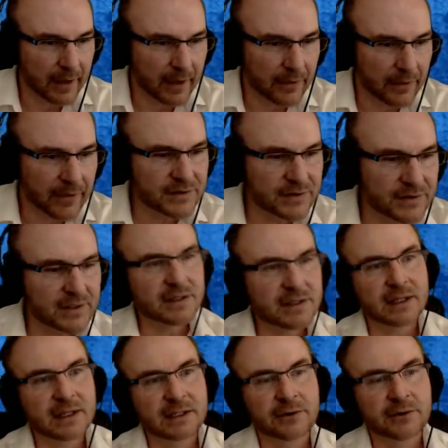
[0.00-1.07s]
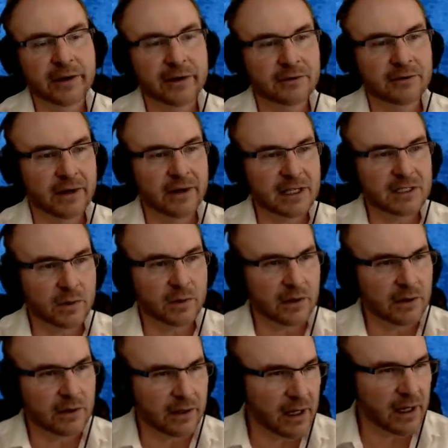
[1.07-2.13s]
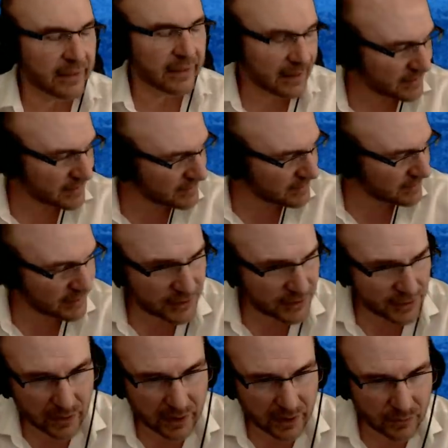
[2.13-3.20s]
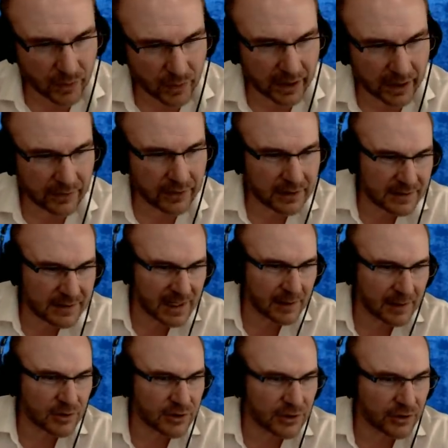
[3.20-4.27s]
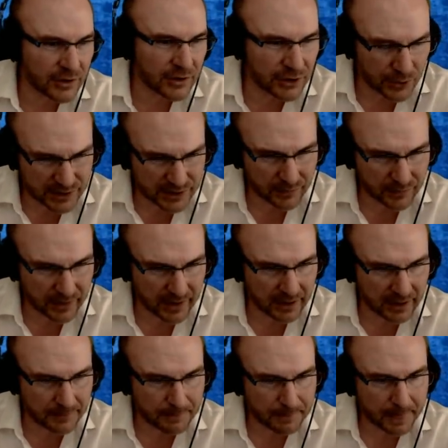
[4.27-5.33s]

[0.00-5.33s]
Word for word: this is a literary device where I think this is the story of where the disciples couldn't do something,